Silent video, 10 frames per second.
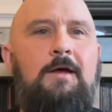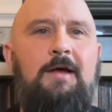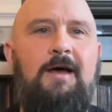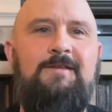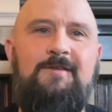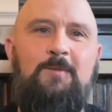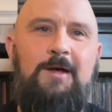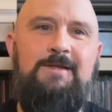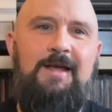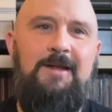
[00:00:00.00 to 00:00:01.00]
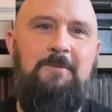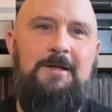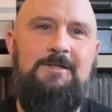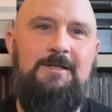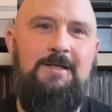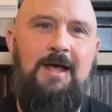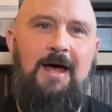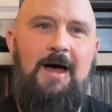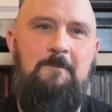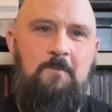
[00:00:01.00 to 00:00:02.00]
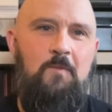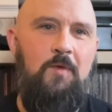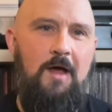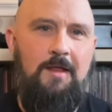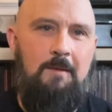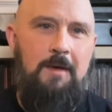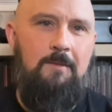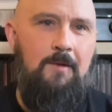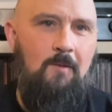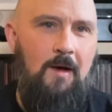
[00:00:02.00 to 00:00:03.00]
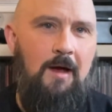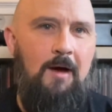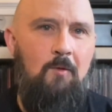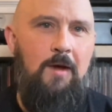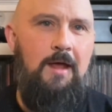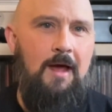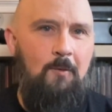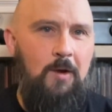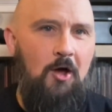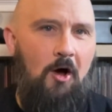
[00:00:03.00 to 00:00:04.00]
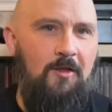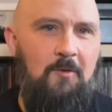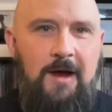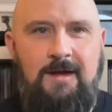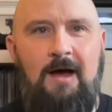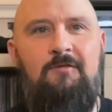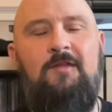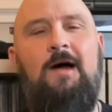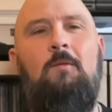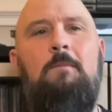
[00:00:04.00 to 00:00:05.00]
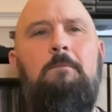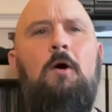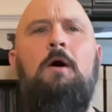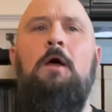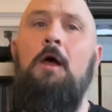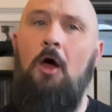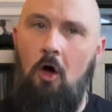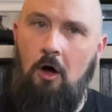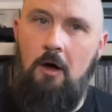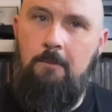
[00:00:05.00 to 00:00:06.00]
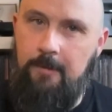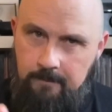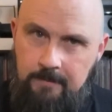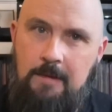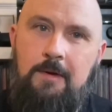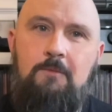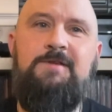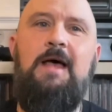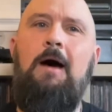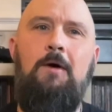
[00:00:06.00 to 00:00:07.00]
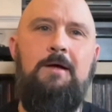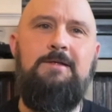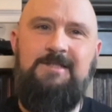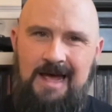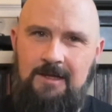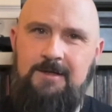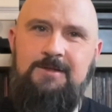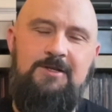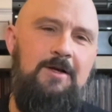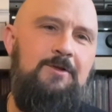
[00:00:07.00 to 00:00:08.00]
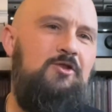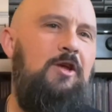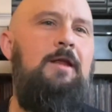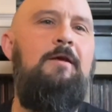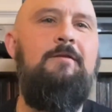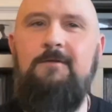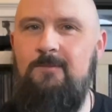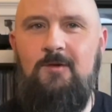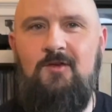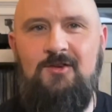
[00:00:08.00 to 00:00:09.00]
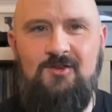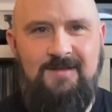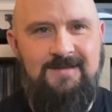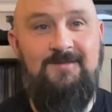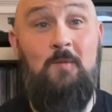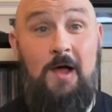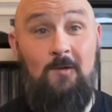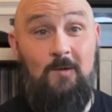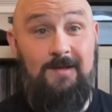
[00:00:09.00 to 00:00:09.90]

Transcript: I suspect he had a mention. And that may be how we got on the radar for that one. But maybe it was our talent and genius as musicians as well.